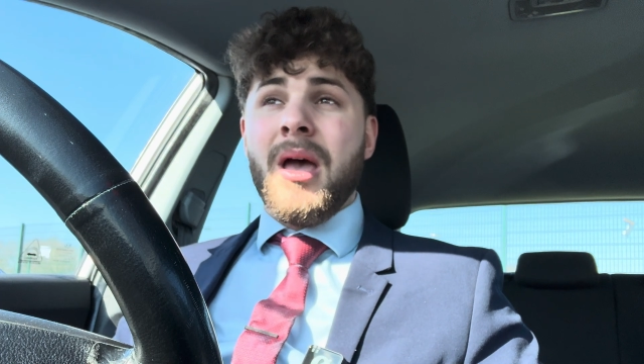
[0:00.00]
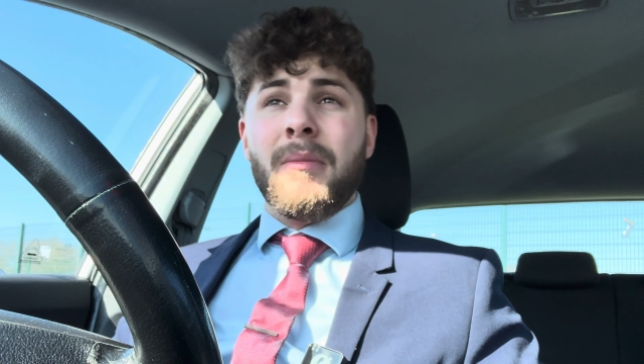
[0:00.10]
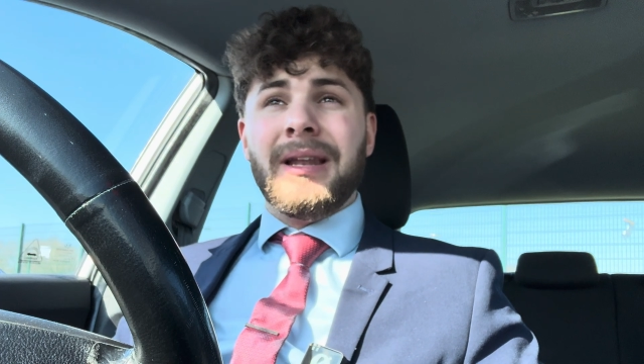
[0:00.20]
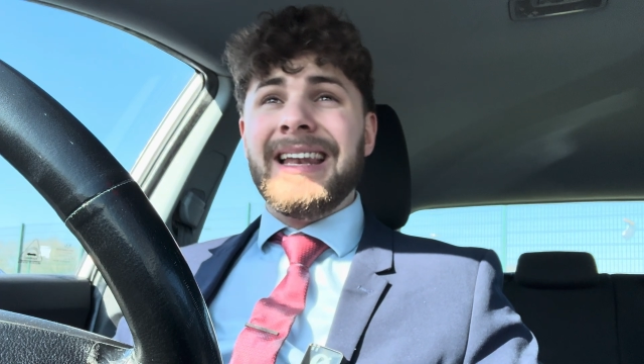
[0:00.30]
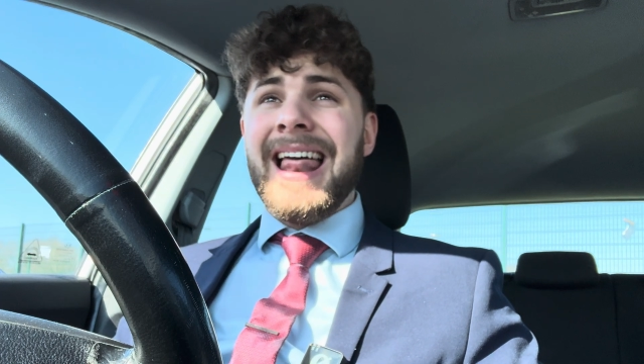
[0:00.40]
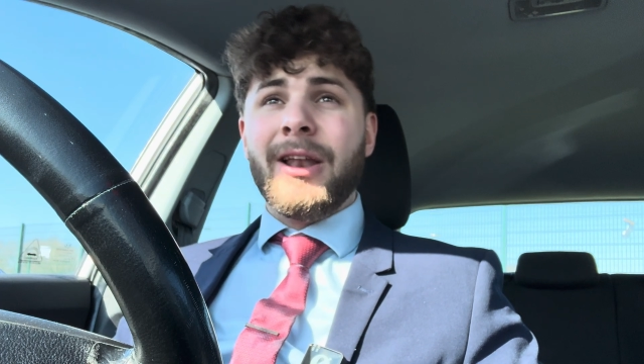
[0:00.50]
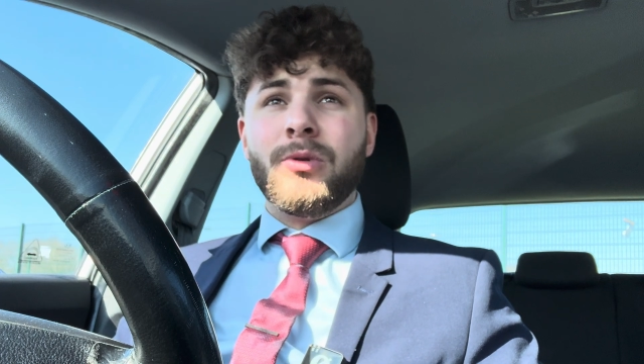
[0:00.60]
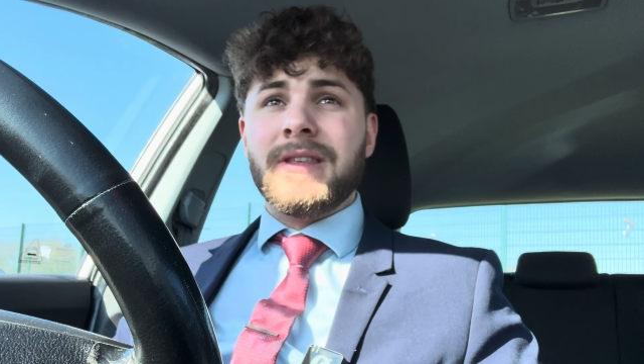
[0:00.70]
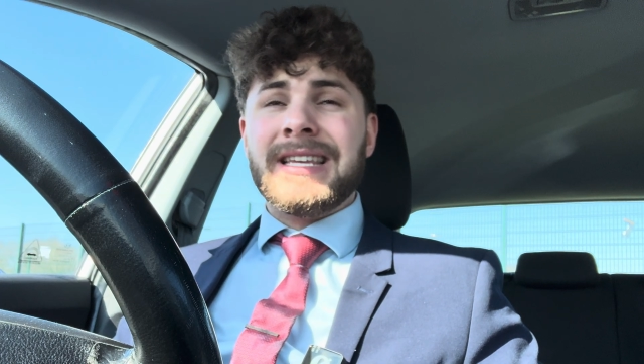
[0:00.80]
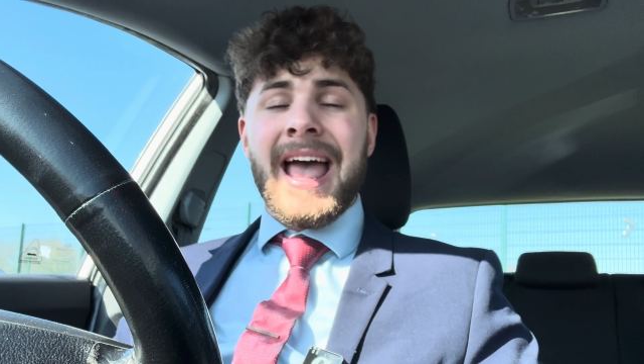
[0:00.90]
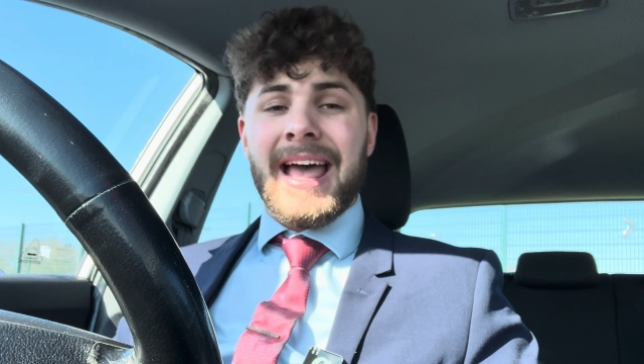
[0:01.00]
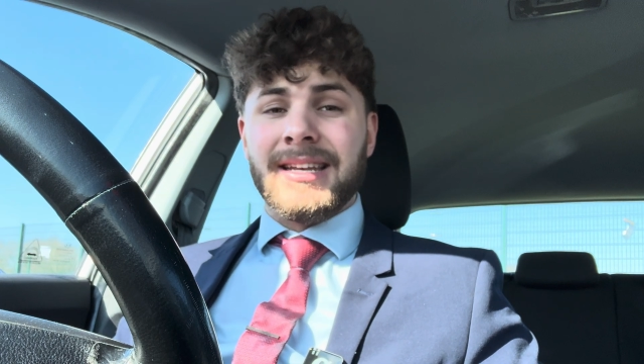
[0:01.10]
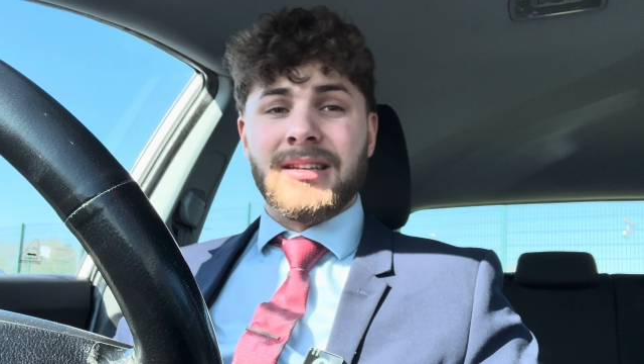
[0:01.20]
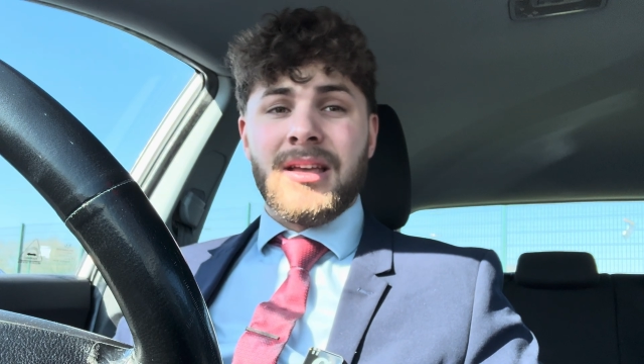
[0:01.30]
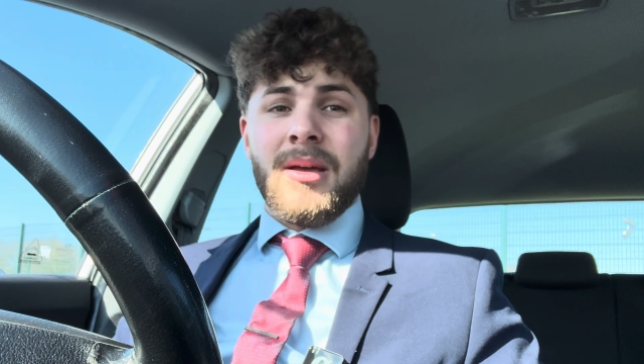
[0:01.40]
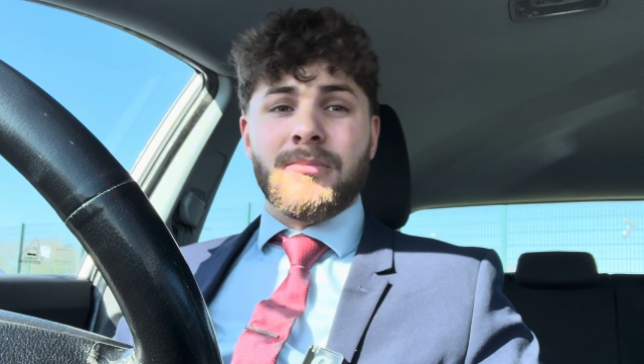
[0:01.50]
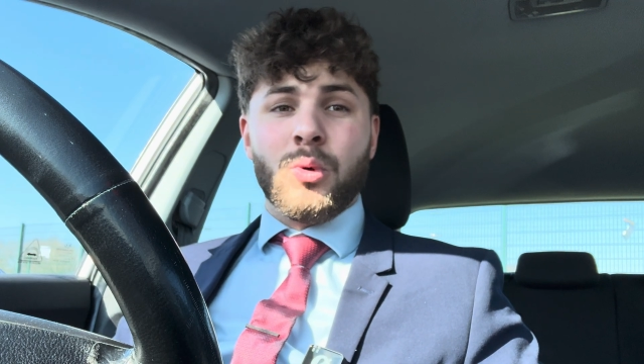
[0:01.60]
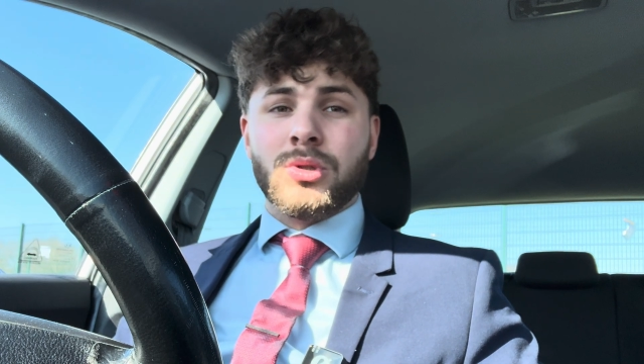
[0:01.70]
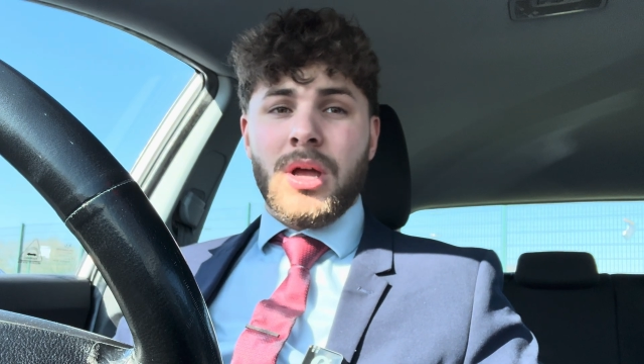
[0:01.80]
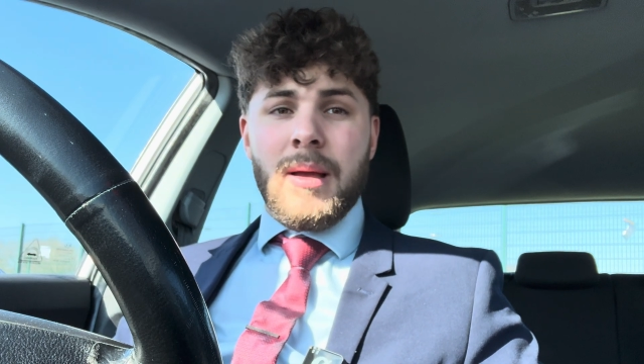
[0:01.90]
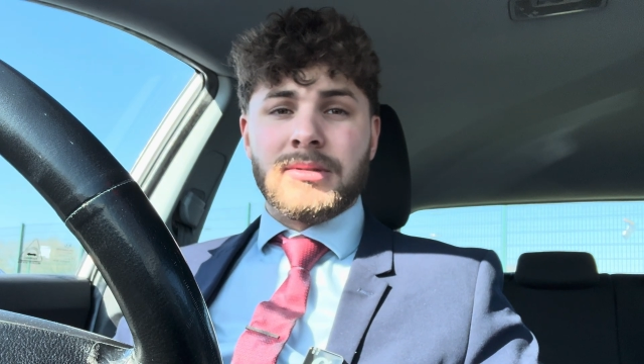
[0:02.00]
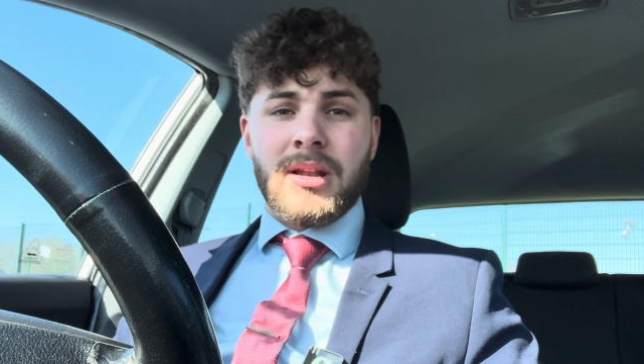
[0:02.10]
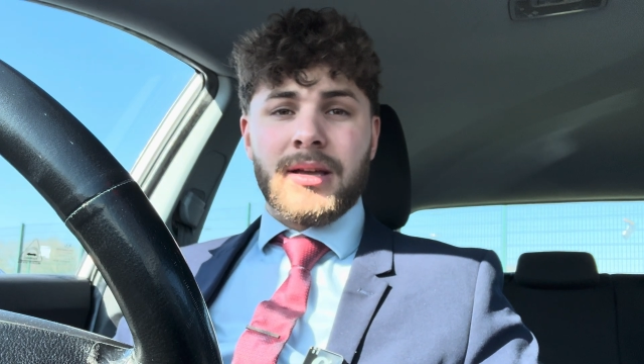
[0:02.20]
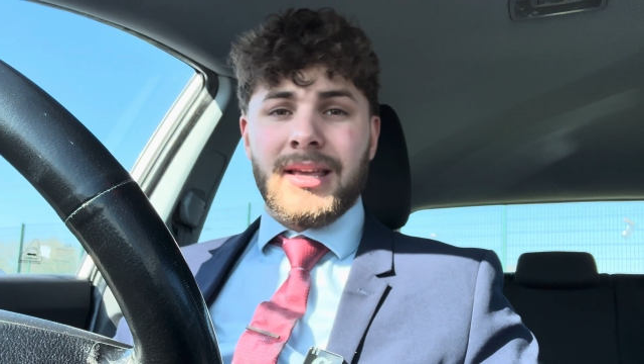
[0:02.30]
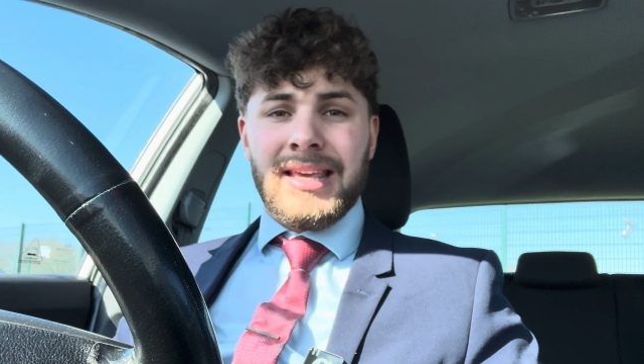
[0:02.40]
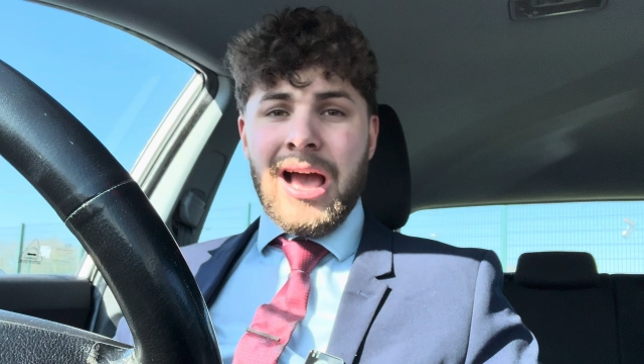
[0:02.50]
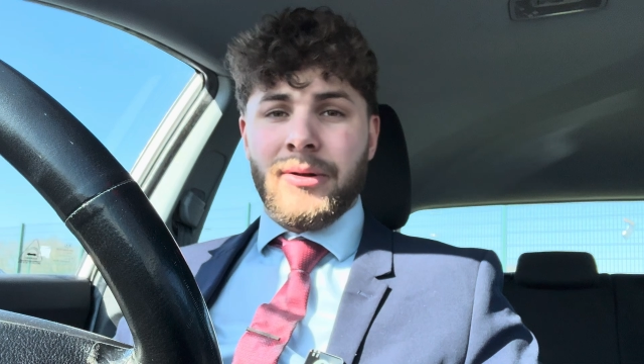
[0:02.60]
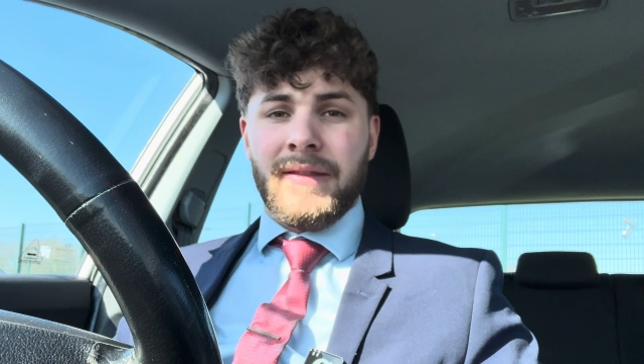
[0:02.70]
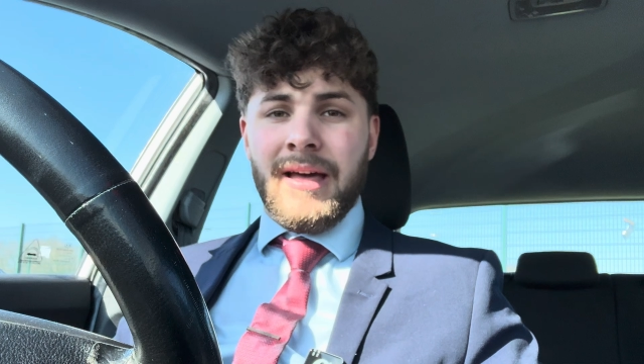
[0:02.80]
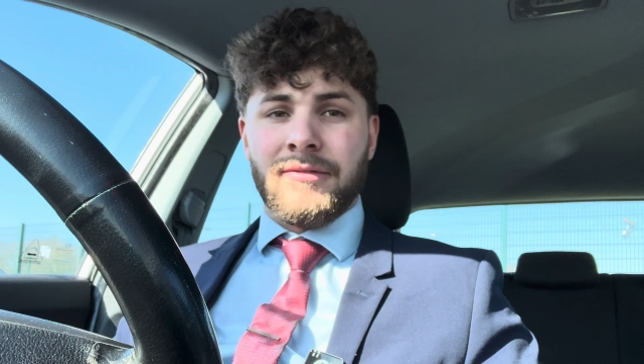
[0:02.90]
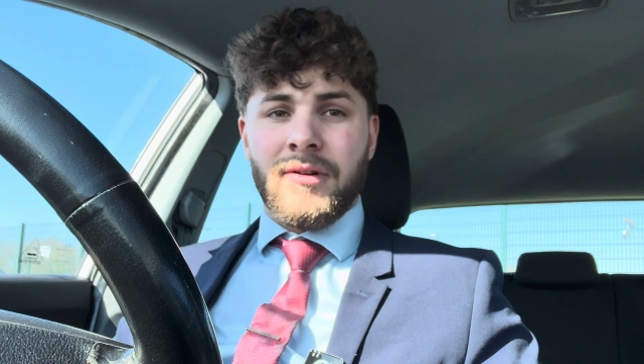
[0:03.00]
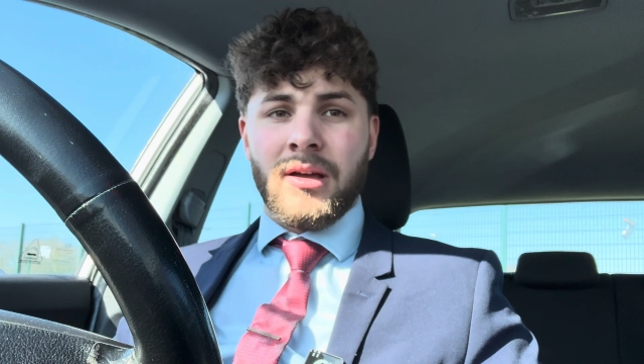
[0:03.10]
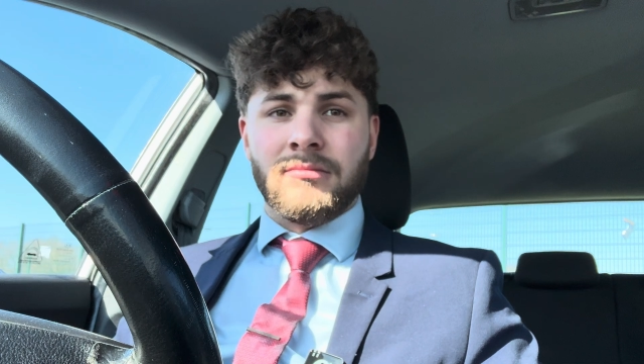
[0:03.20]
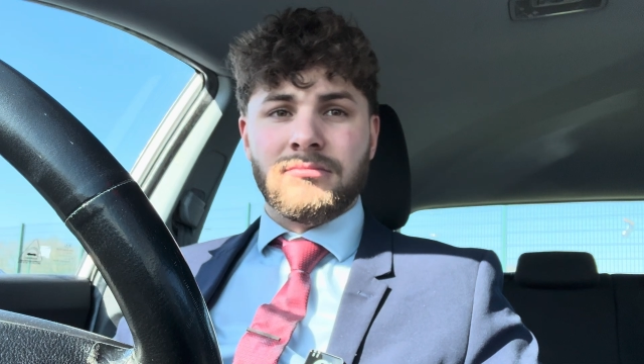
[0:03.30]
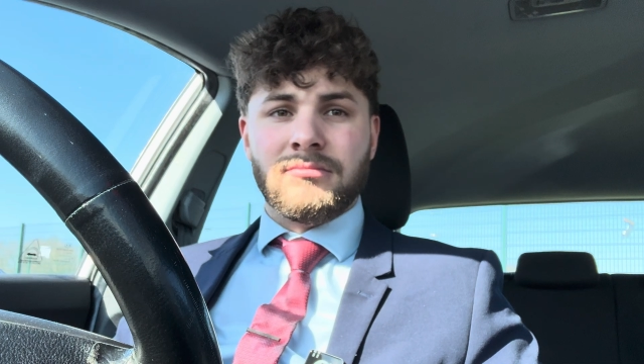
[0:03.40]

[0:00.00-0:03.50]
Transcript: But he led with his head more times than I can count in that fight.